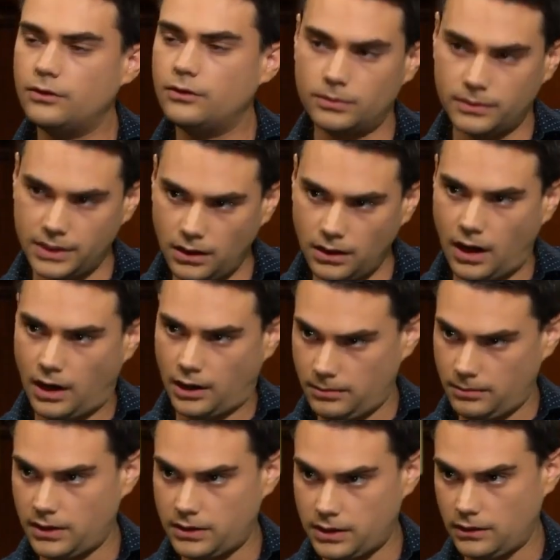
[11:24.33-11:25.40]
the real
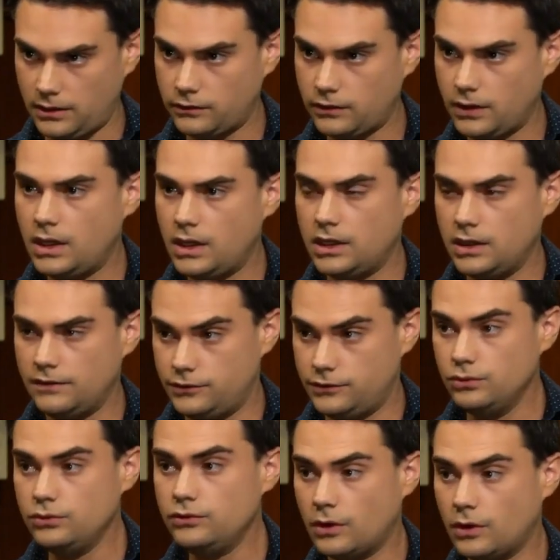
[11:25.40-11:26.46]
argument is if
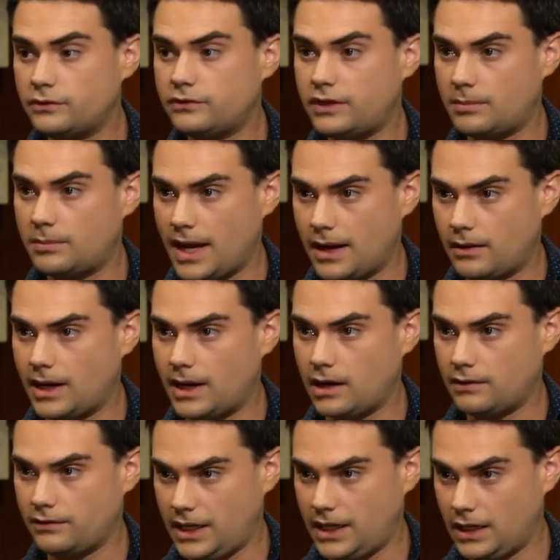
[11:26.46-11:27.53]
you don't take power
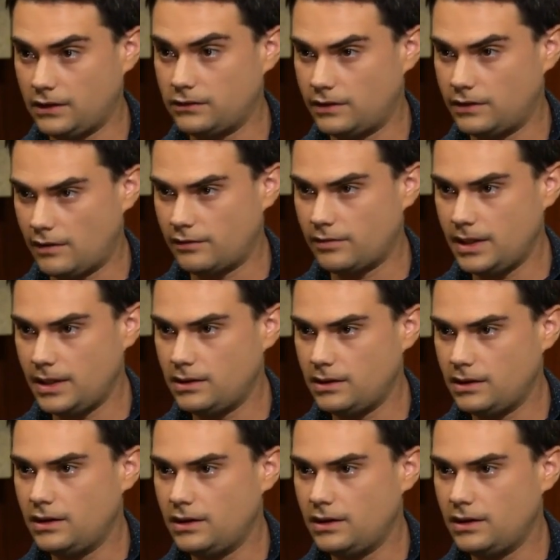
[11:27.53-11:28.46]
out of the hands of government,